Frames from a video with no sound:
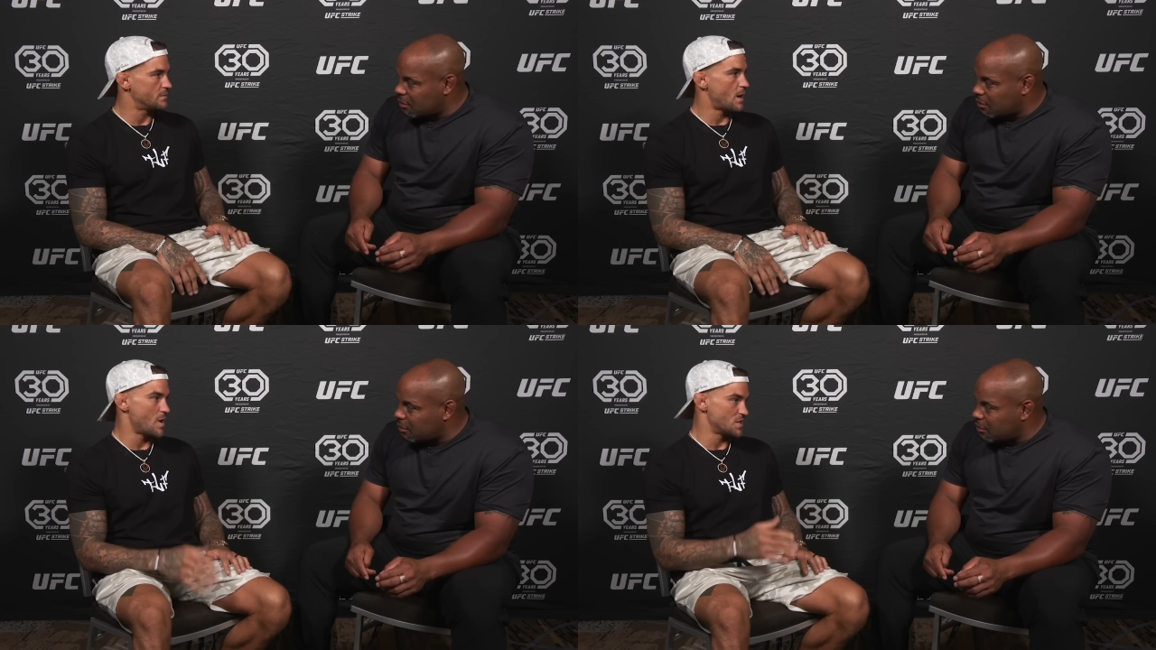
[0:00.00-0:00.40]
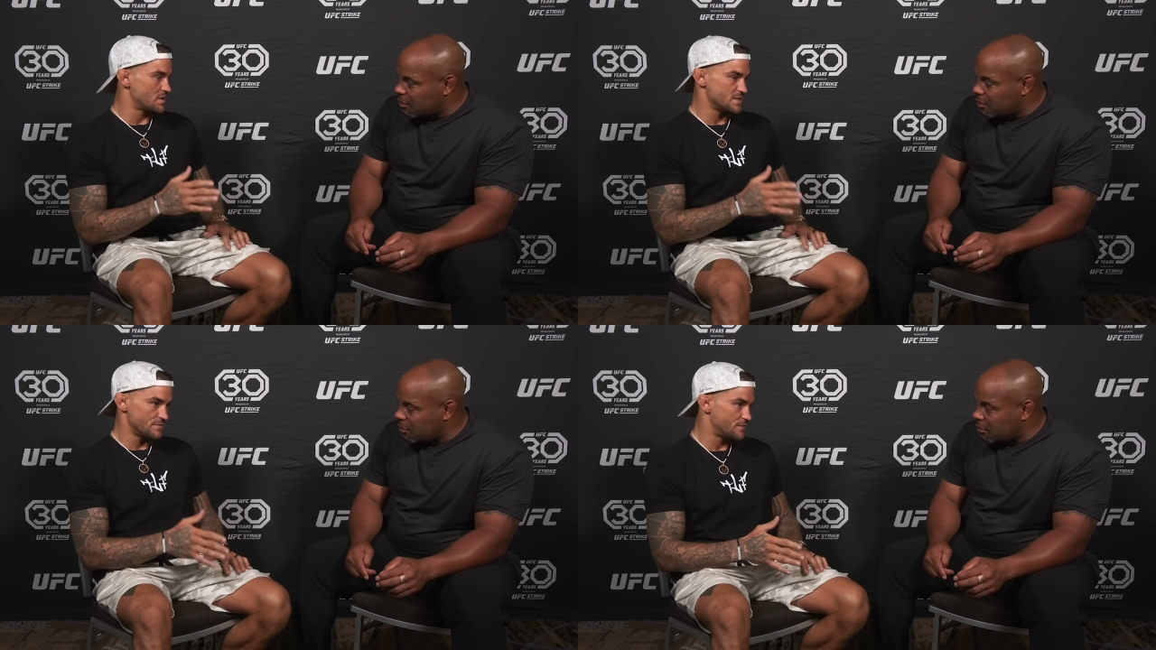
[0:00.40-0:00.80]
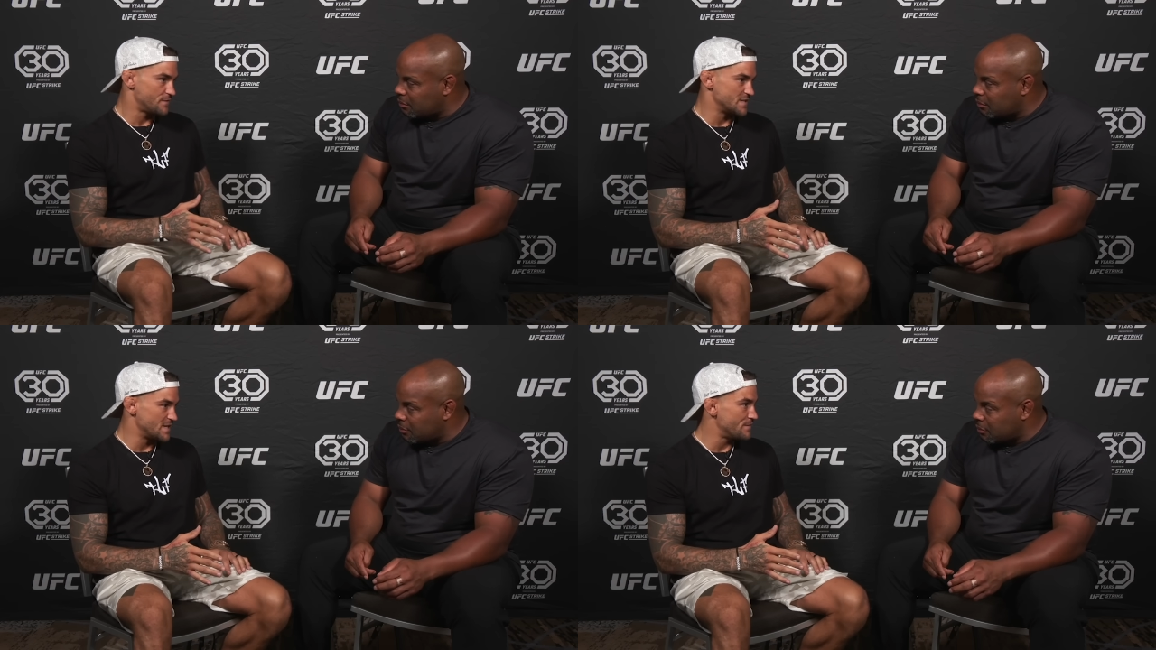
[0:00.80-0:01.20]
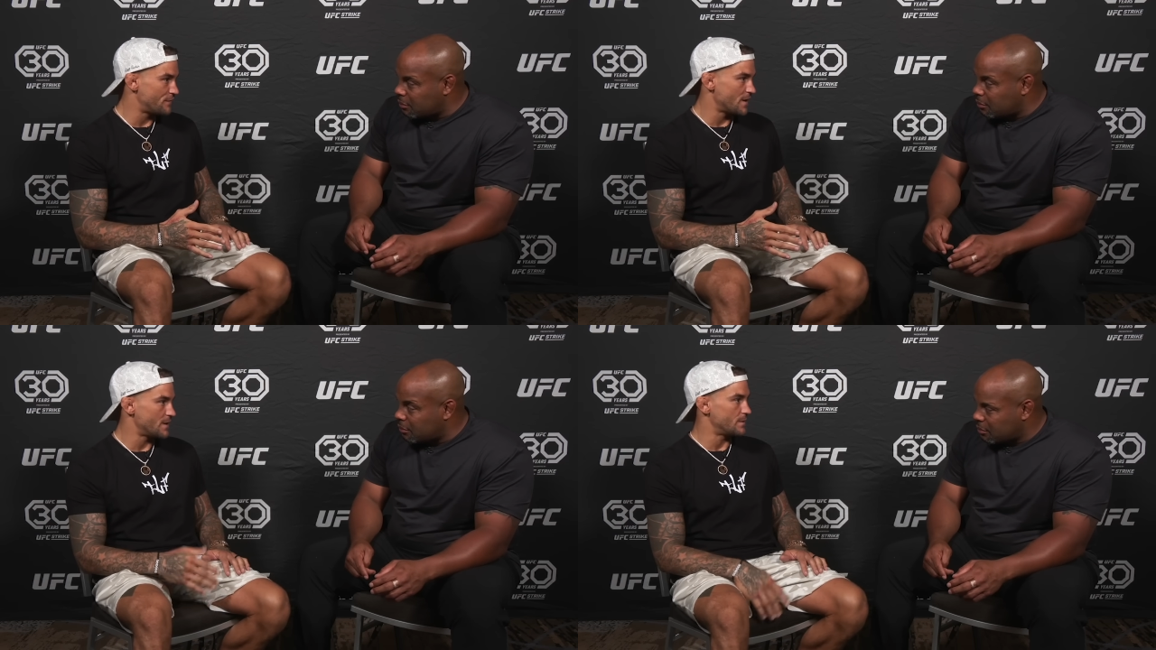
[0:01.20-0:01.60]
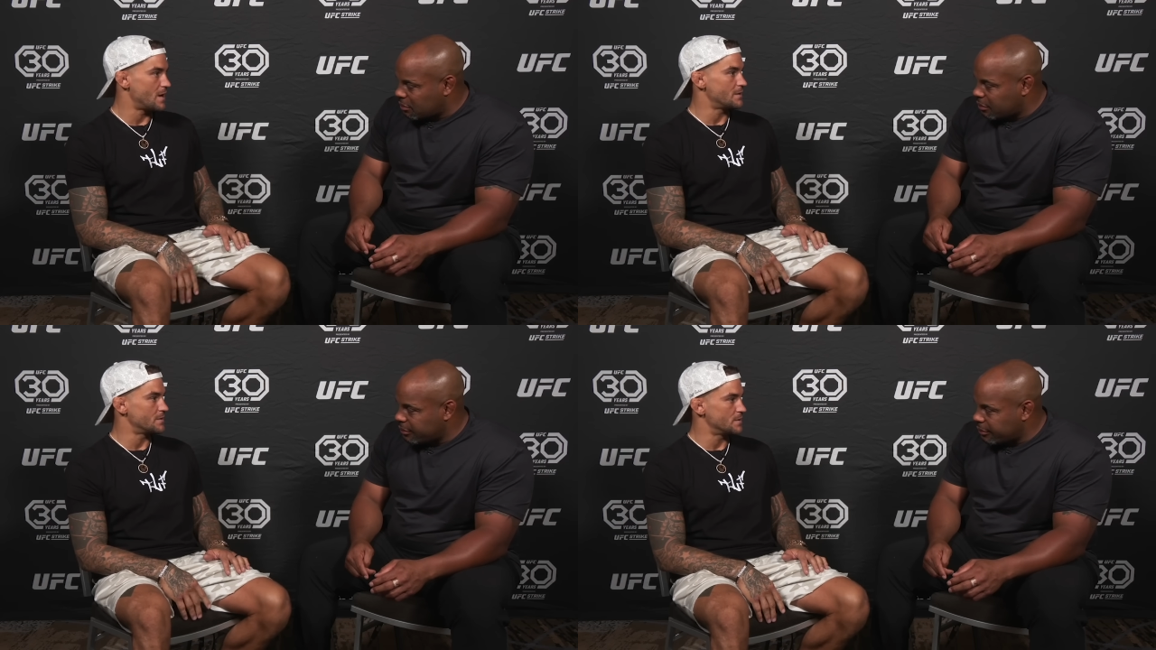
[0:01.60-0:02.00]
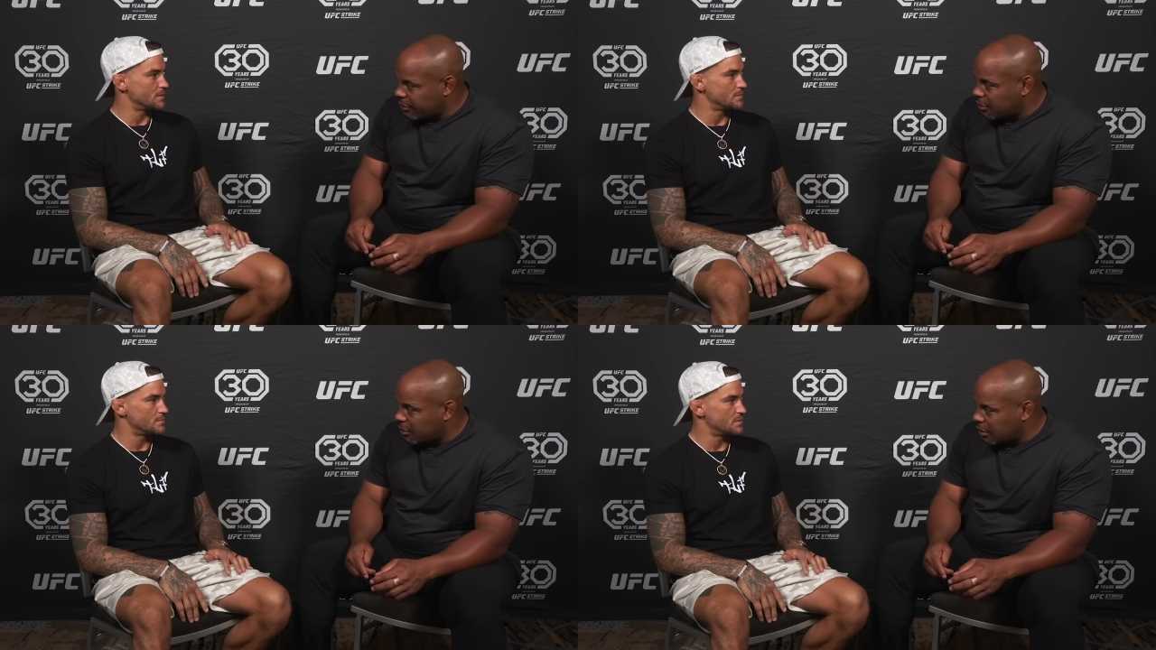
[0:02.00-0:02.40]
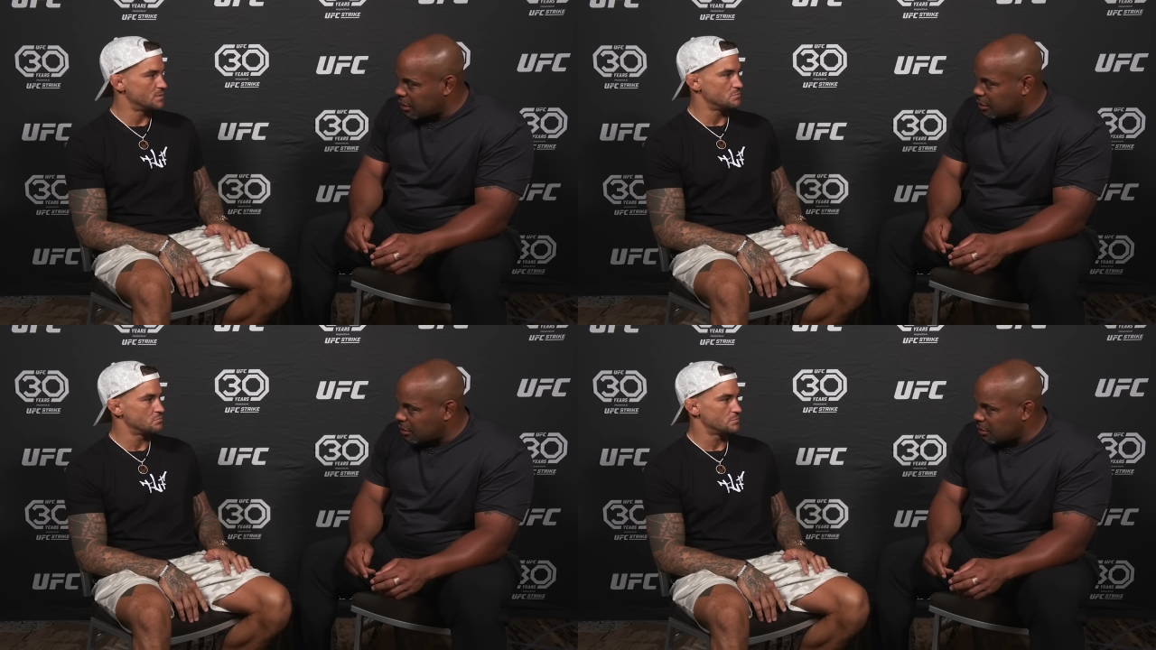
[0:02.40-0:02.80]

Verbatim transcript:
Speaker 1: I watched his Fiziev fight a lot, you know. Yeah.